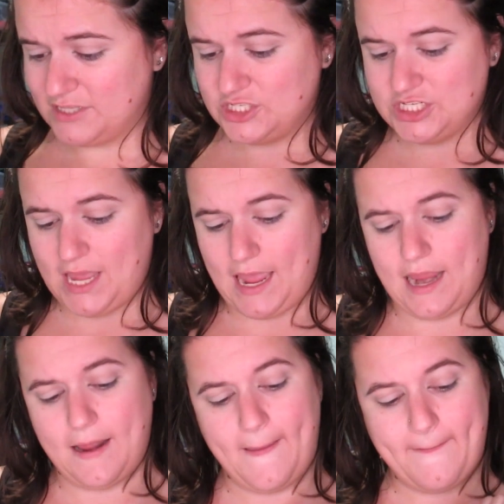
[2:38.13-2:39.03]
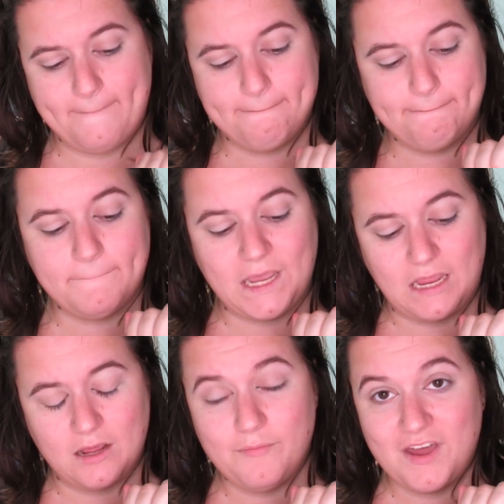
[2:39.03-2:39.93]
the shade
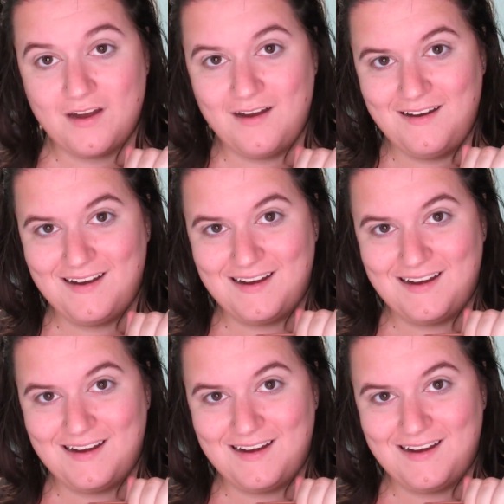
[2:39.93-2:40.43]
peanut butter